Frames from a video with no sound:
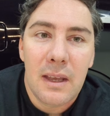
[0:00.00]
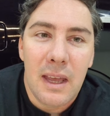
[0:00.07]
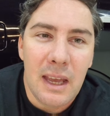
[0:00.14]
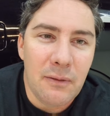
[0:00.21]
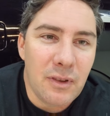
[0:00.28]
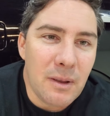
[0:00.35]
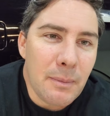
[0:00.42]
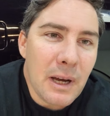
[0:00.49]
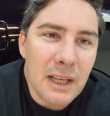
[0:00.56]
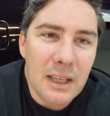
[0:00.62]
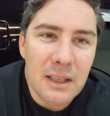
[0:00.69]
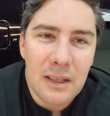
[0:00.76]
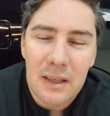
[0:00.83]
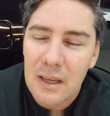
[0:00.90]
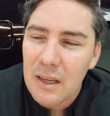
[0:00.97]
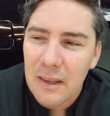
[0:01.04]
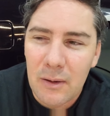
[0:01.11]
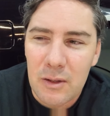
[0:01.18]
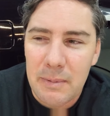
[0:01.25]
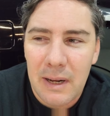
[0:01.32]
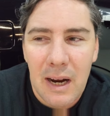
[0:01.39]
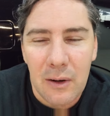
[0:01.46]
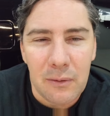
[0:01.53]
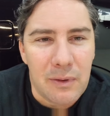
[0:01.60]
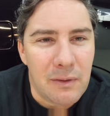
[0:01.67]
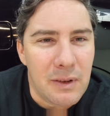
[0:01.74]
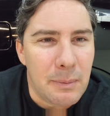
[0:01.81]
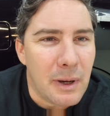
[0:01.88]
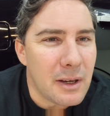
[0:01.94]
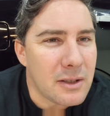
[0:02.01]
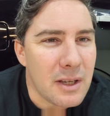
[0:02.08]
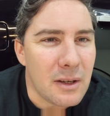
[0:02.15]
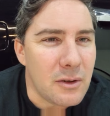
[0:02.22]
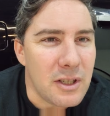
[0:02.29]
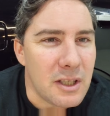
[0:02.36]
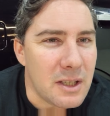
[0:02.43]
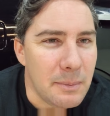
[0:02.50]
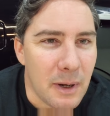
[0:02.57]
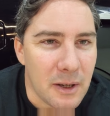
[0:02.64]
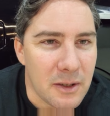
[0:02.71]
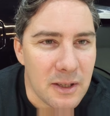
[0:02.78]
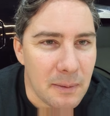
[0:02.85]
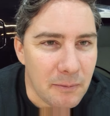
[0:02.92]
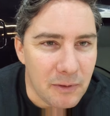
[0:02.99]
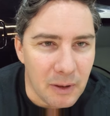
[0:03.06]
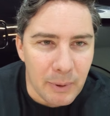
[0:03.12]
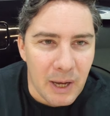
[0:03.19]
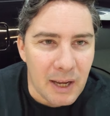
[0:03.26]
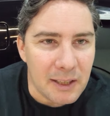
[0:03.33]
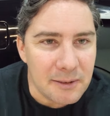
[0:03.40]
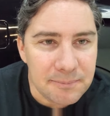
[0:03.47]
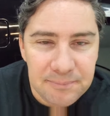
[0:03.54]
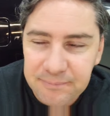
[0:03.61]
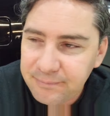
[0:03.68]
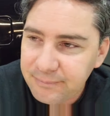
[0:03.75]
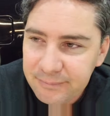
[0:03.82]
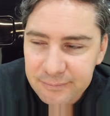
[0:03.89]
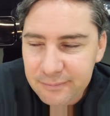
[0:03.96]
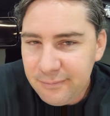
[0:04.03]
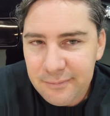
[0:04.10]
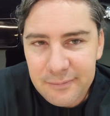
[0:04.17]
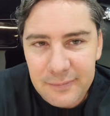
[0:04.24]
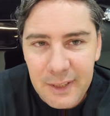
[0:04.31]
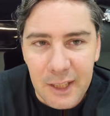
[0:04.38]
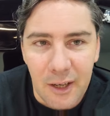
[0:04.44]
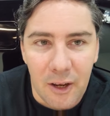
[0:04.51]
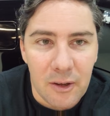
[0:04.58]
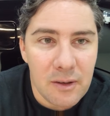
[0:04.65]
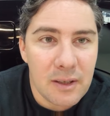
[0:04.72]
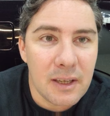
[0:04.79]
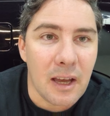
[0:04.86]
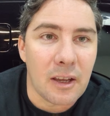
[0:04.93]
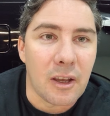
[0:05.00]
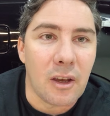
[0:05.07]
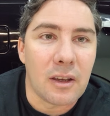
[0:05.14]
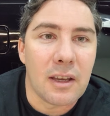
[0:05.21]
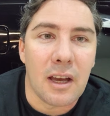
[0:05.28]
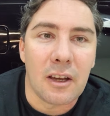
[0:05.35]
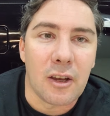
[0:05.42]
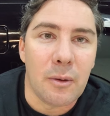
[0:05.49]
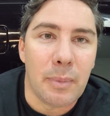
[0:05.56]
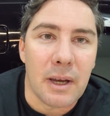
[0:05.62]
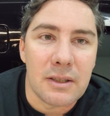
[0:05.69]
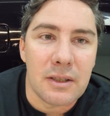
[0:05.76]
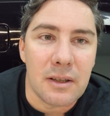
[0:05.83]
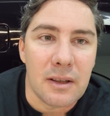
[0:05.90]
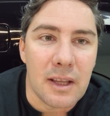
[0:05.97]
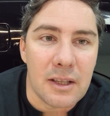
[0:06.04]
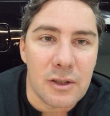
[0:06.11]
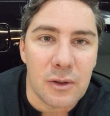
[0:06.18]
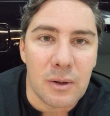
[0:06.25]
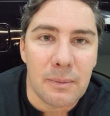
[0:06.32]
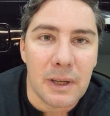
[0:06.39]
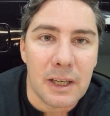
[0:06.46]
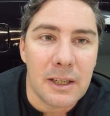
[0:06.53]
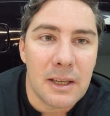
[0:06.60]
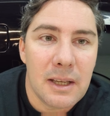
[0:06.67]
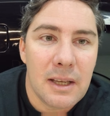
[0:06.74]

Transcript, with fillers: And for the money, I think it was about 150 bucks, 160 bucks or something for the part. You know, can't get can't go past it at that sort of money.